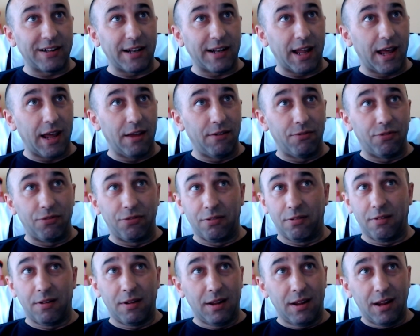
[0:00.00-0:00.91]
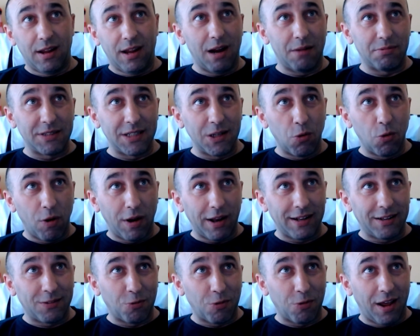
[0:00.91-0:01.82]
life, everything
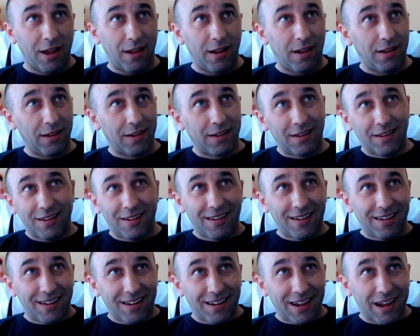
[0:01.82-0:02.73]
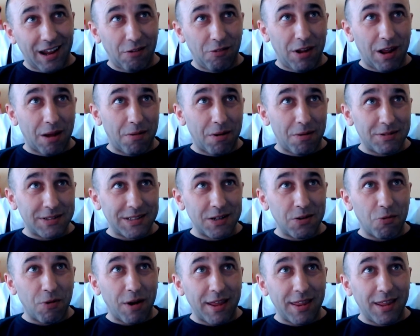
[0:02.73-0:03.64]
went well, and we have
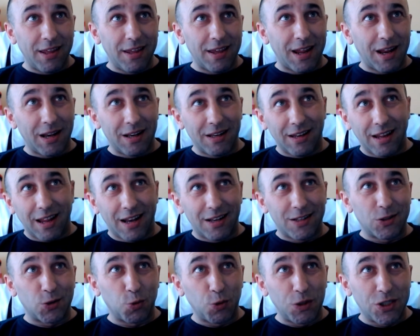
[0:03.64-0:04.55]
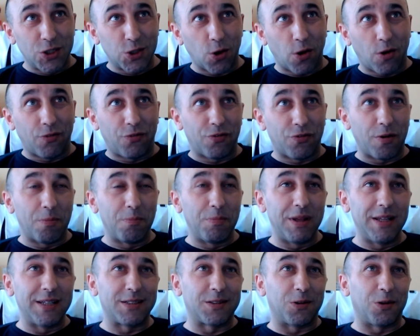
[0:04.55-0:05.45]
everything ready and switch off from
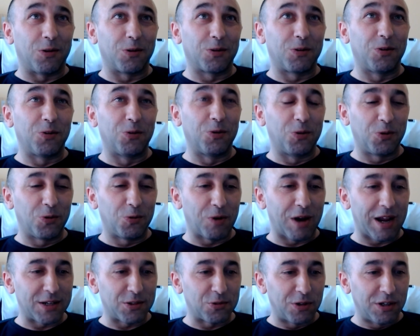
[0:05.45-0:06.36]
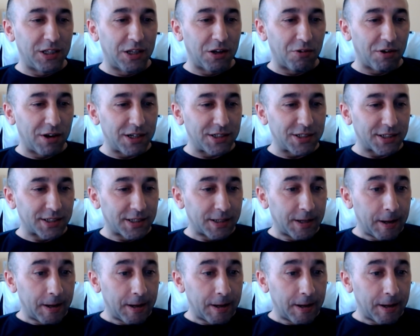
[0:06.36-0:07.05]
BizTalk to Azure integration.